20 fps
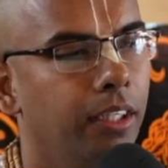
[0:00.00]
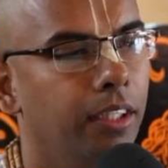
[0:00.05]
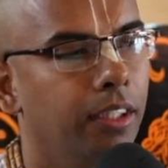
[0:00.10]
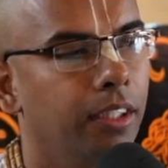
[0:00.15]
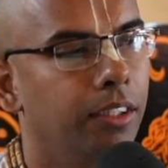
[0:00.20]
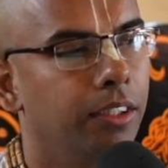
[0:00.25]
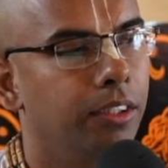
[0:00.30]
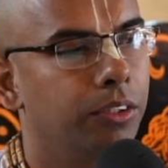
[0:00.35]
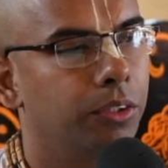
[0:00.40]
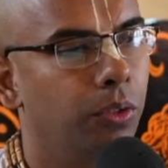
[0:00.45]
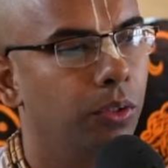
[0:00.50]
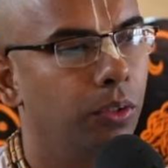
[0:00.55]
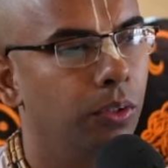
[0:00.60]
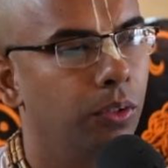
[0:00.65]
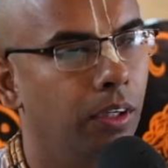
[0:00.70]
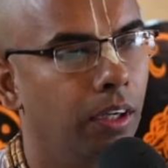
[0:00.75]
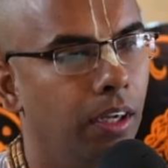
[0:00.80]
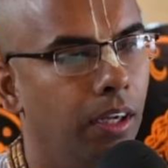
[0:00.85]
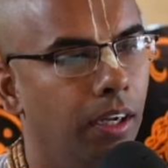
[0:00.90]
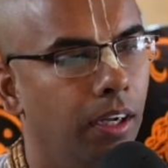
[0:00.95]

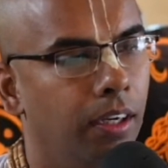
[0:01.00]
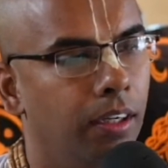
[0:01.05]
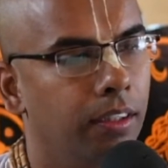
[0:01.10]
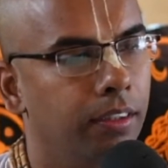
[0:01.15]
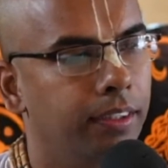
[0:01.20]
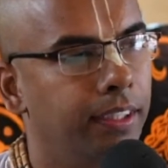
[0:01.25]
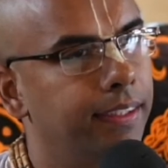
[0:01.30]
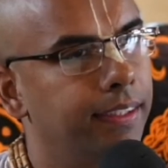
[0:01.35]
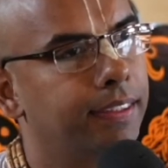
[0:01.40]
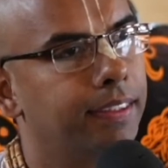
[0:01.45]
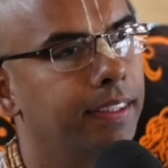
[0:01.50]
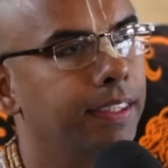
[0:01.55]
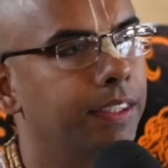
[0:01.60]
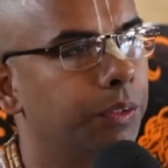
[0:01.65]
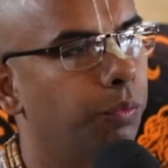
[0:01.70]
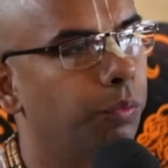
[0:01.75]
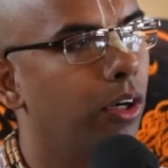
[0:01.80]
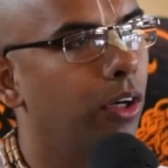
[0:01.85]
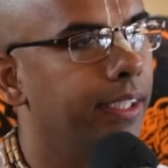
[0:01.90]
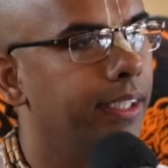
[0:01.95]
So this is
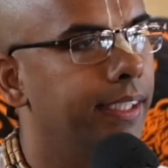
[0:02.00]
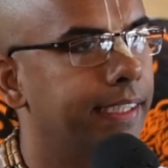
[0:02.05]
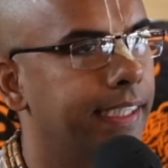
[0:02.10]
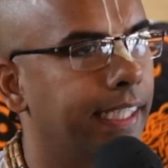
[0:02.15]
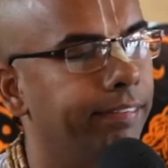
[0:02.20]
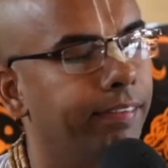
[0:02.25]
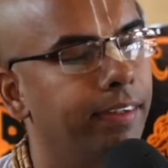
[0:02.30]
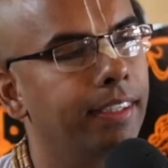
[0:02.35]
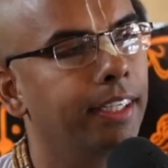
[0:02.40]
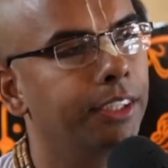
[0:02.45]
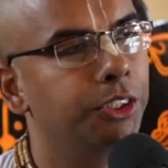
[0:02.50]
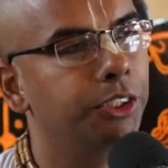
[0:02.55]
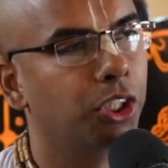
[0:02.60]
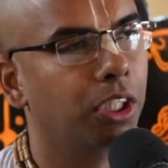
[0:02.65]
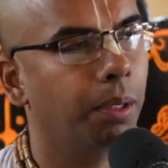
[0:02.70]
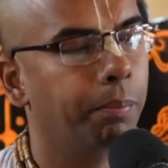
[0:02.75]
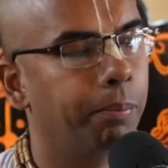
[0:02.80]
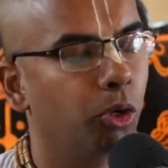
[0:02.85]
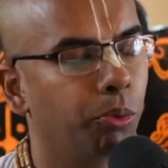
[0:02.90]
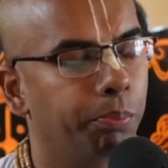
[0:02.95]
what is given in
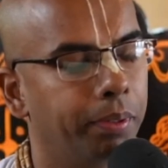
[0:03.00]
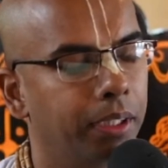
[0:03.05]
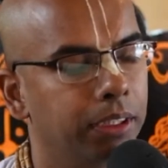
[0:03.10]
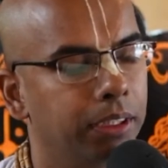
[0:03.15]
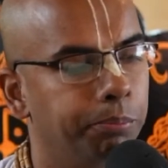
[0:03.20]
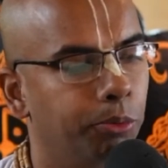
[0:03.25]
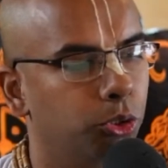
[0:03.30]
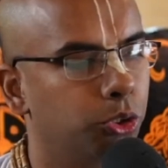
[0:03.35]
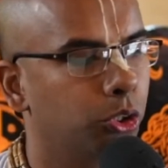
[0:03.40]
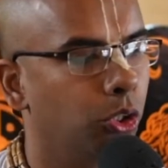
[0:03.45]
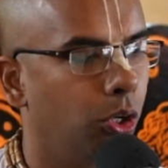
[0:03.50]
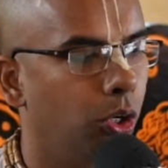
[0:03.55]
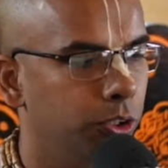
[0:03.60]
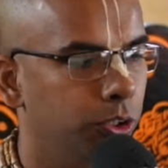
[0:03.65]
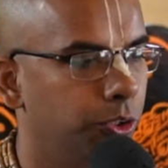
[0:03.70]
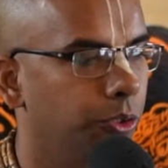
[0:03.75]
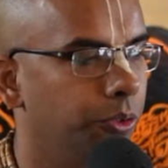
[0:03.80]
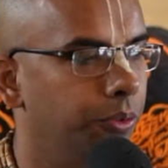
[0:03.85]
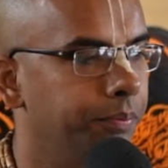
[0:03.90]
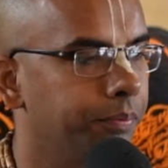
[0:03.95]
Srila Prabhupada's books
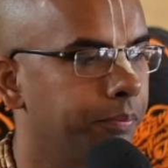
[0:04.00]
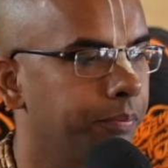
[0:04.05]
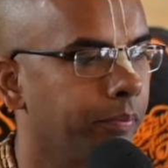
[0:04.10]
also,